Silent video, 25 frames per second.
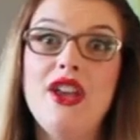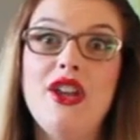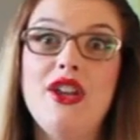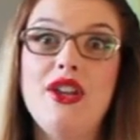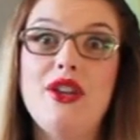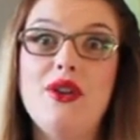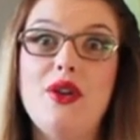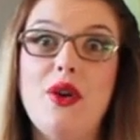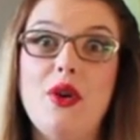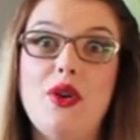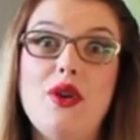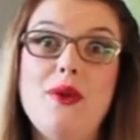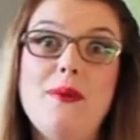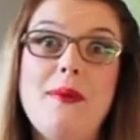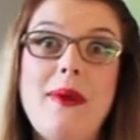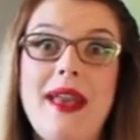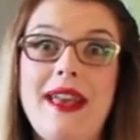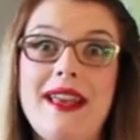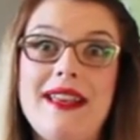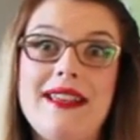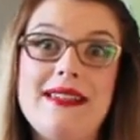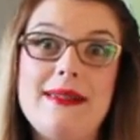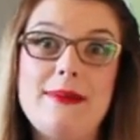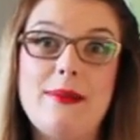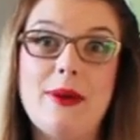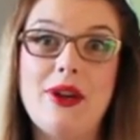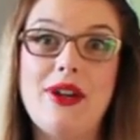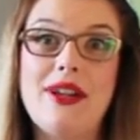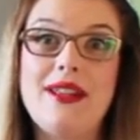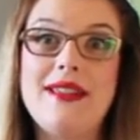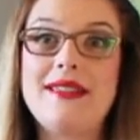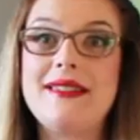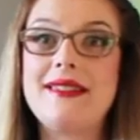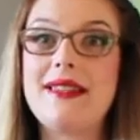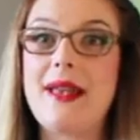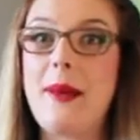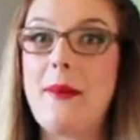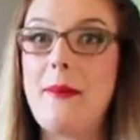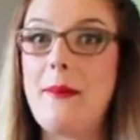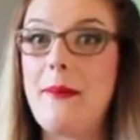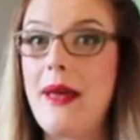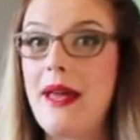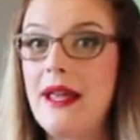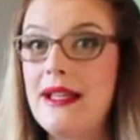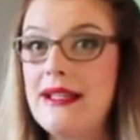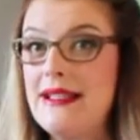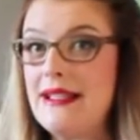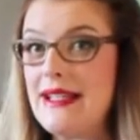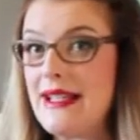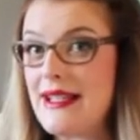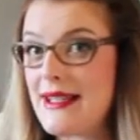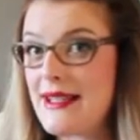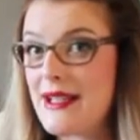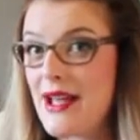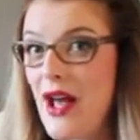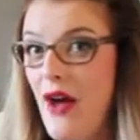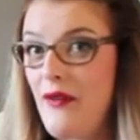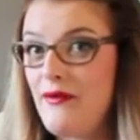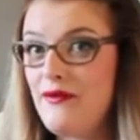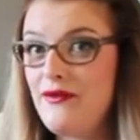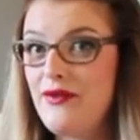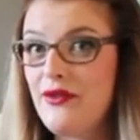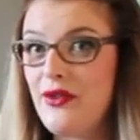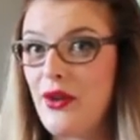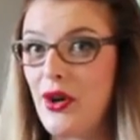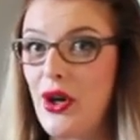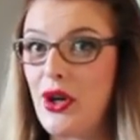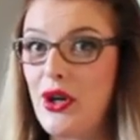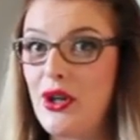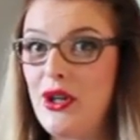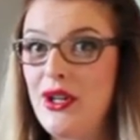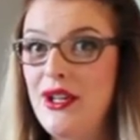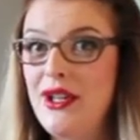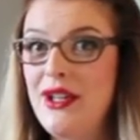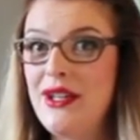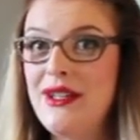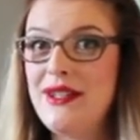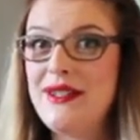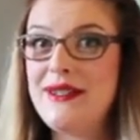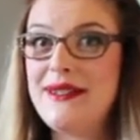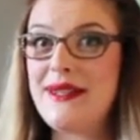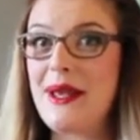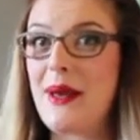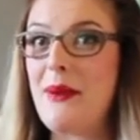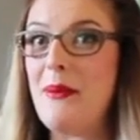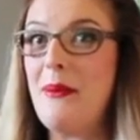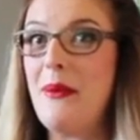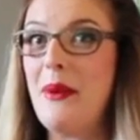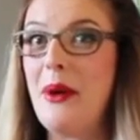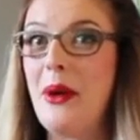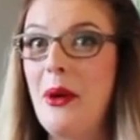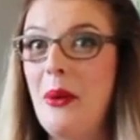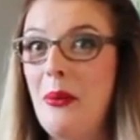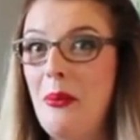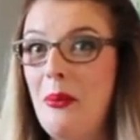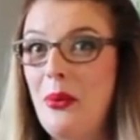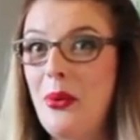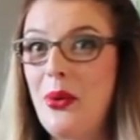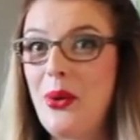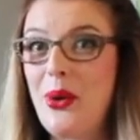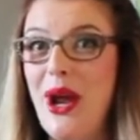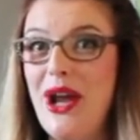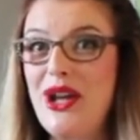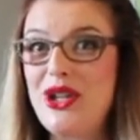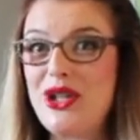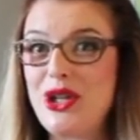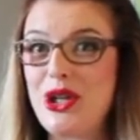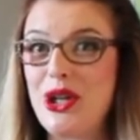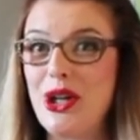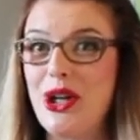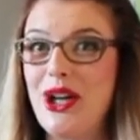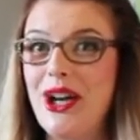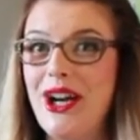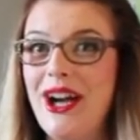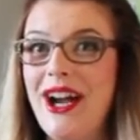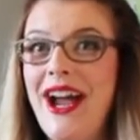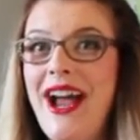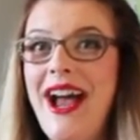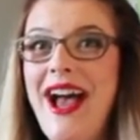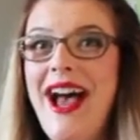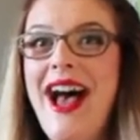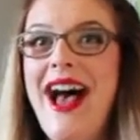you know, you may experience some discomfort, some pressure.